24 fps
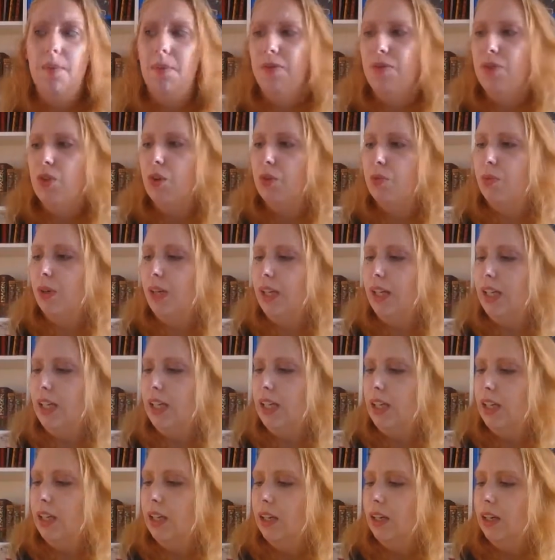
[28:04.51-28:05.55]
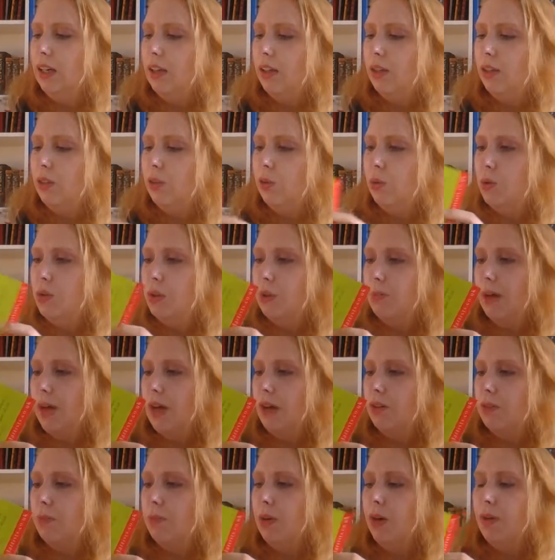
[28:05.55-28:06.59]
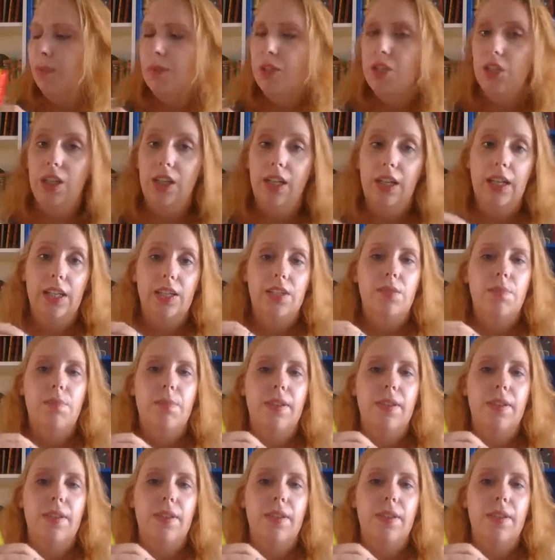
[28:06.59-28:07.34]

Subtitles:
I've not really thought about publishing it,